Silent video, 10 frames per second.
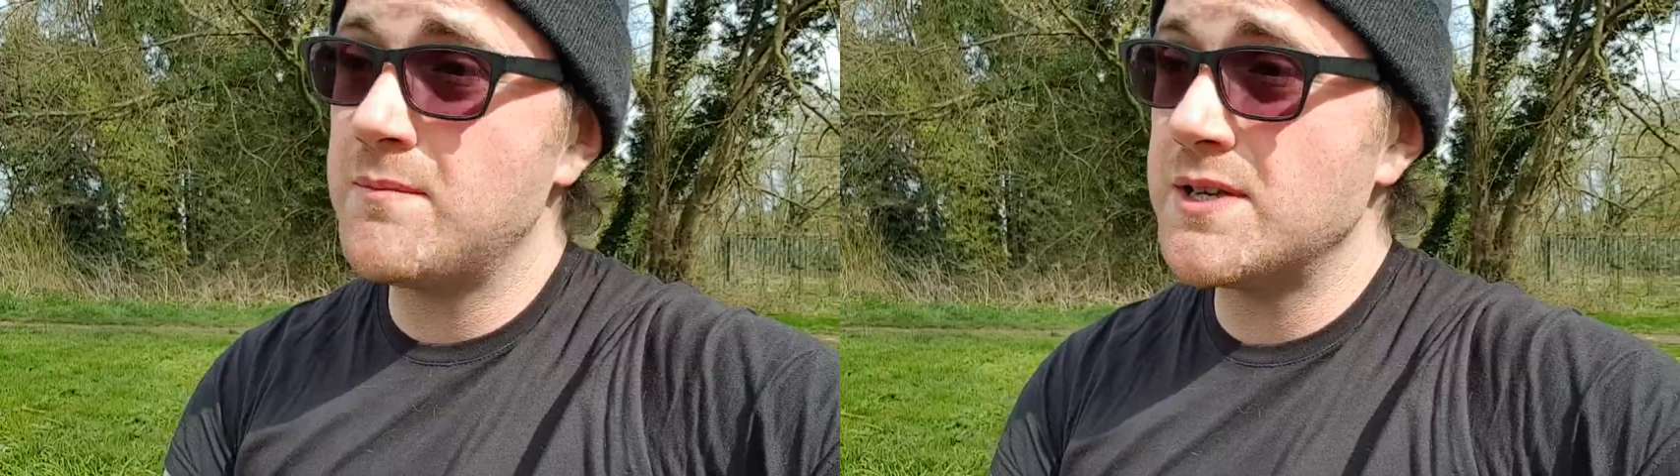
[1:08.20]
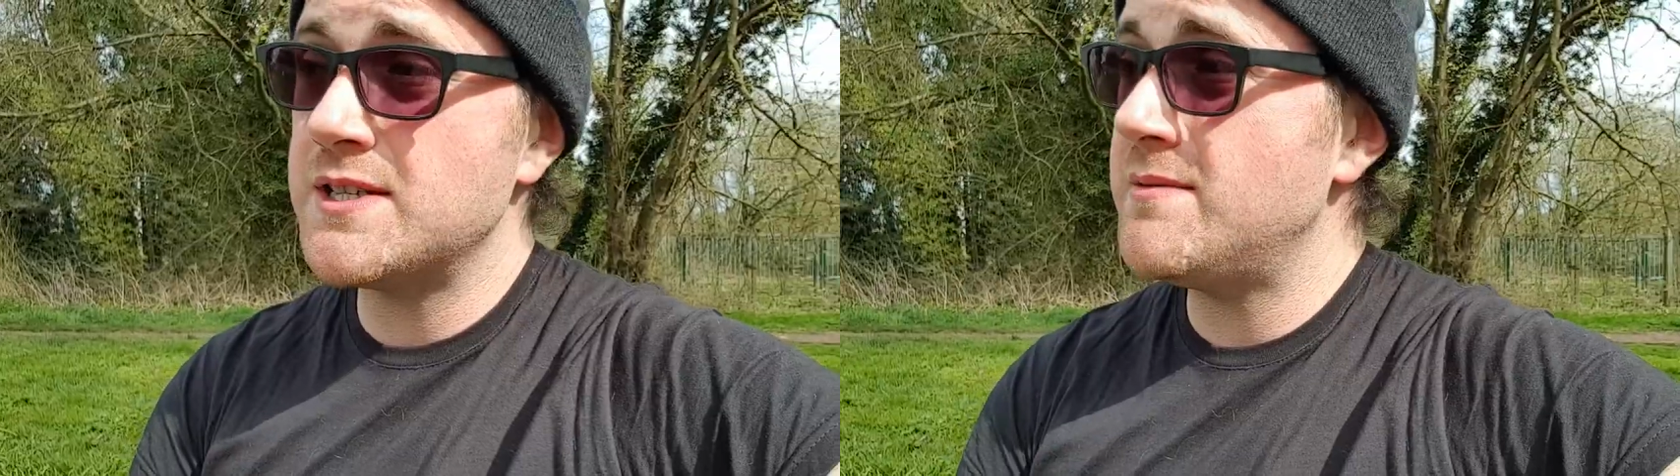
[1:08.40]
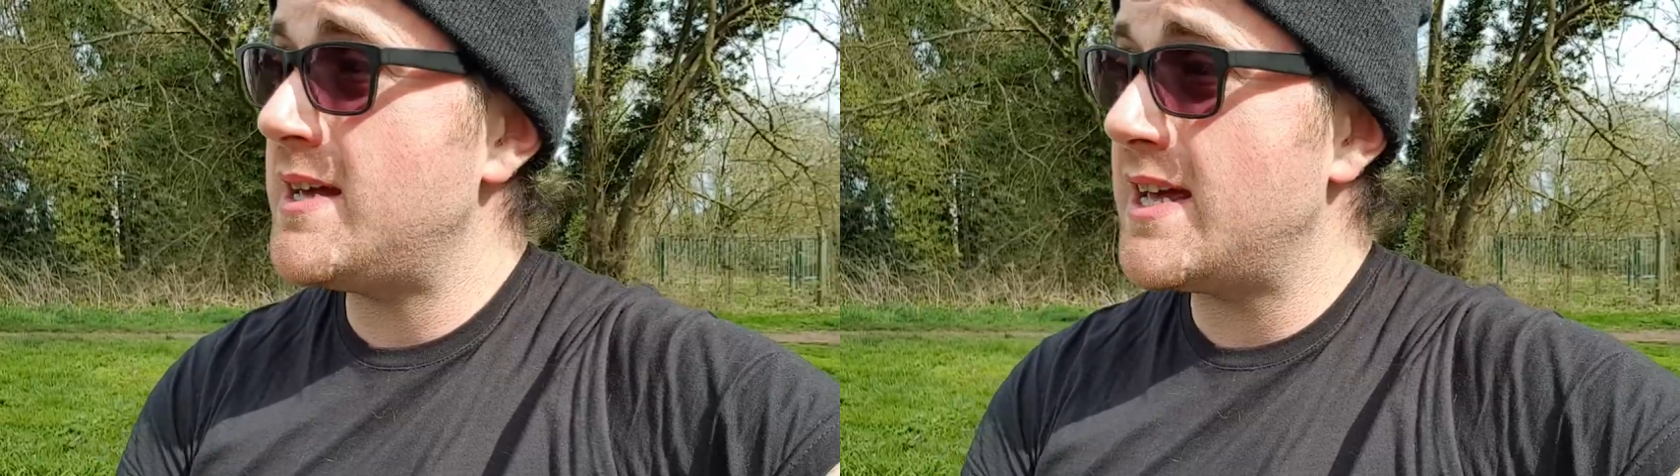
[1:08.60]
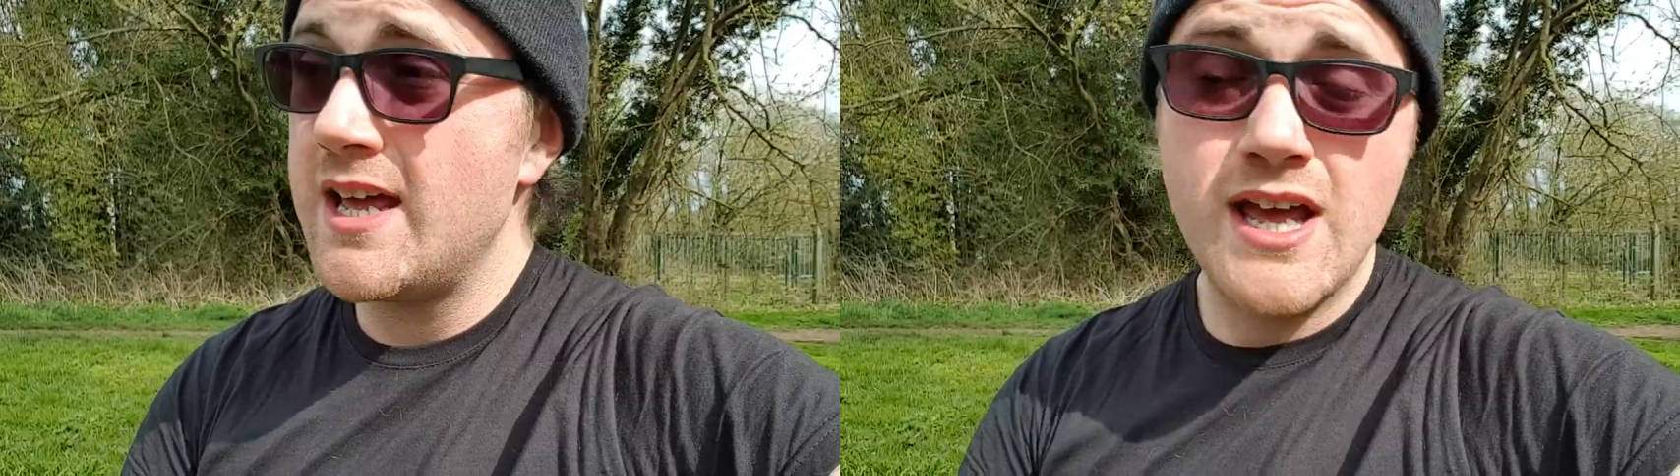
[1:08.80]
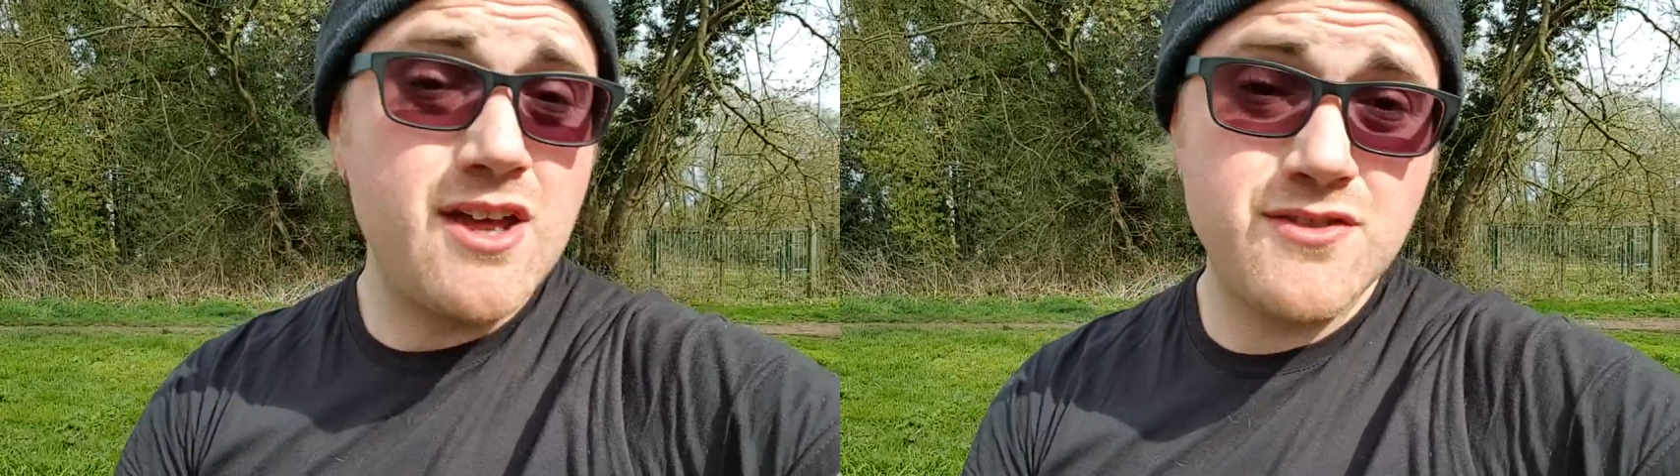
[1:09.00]
I must admit,
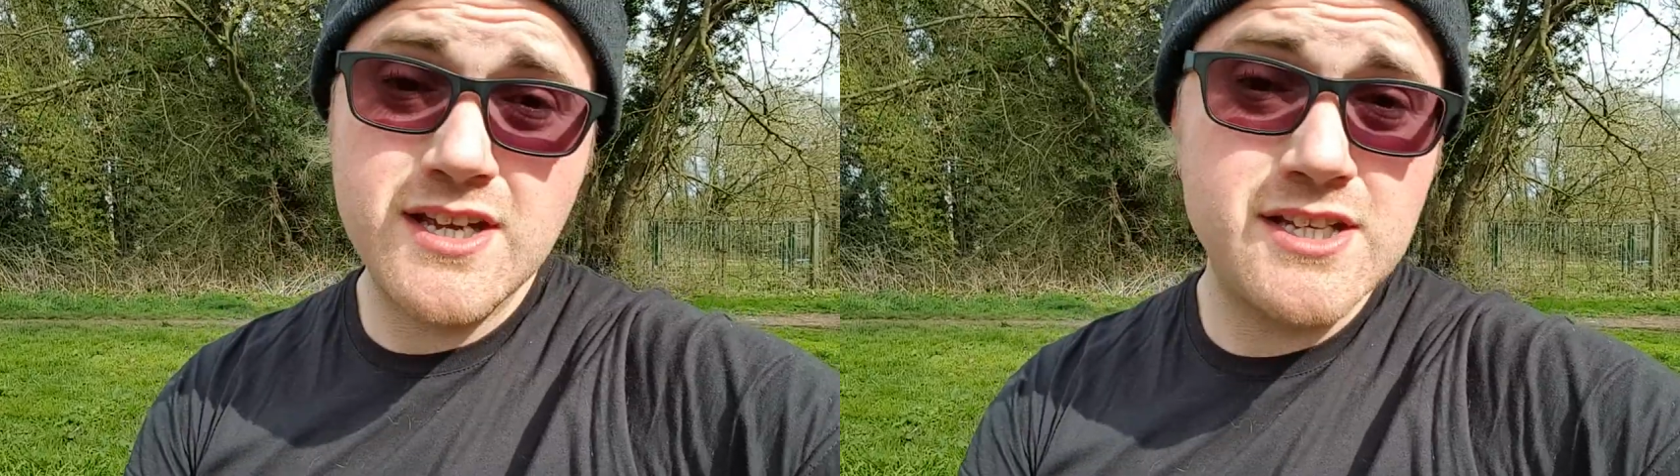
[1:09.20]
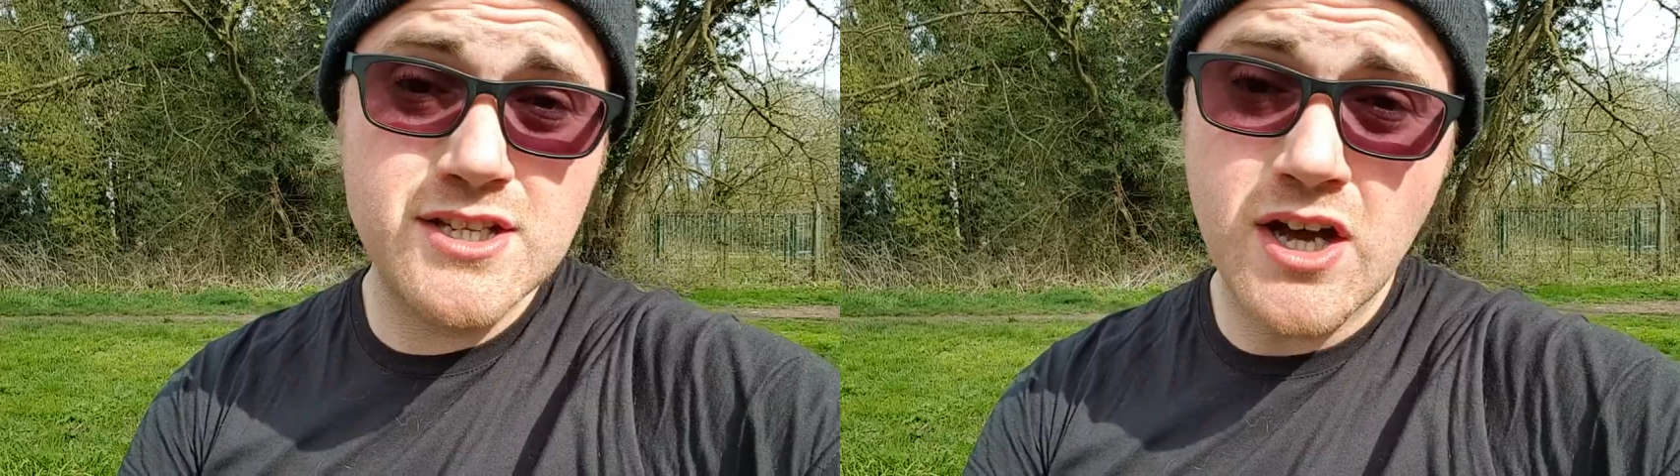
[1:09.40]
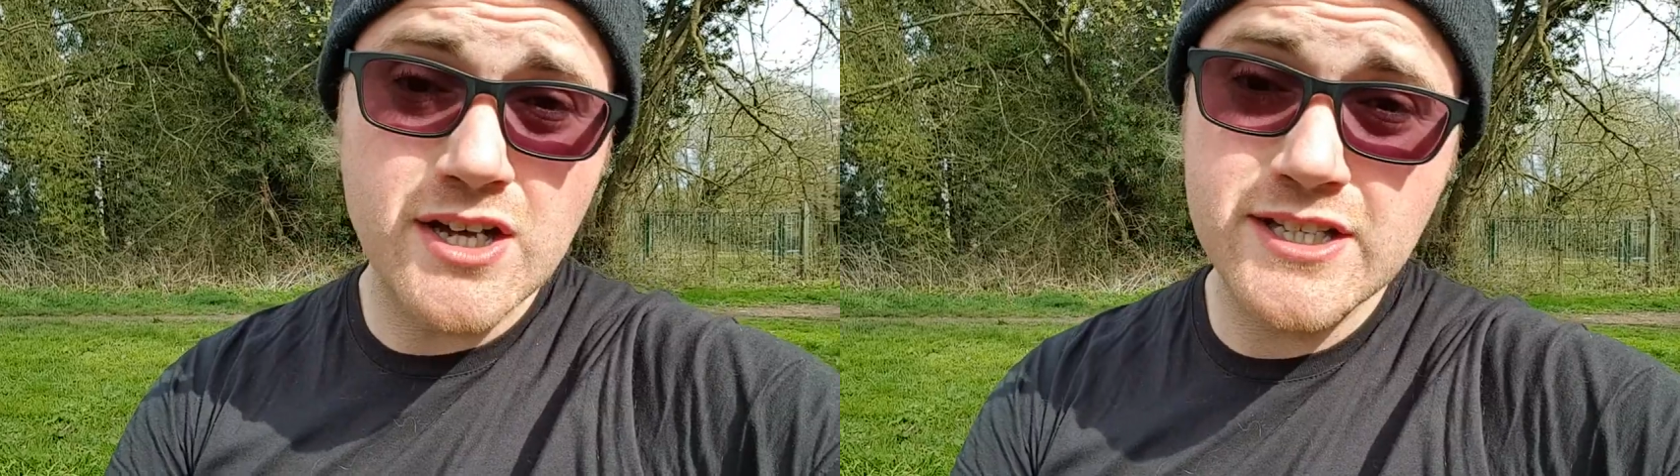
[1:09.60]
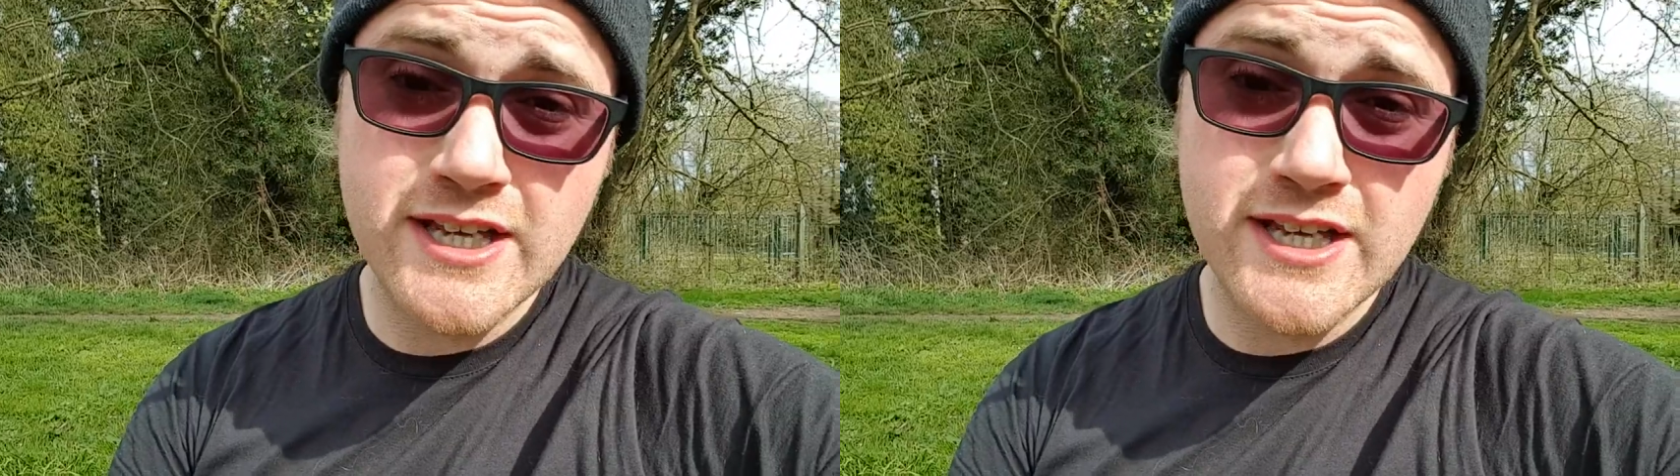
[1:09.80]
these ducks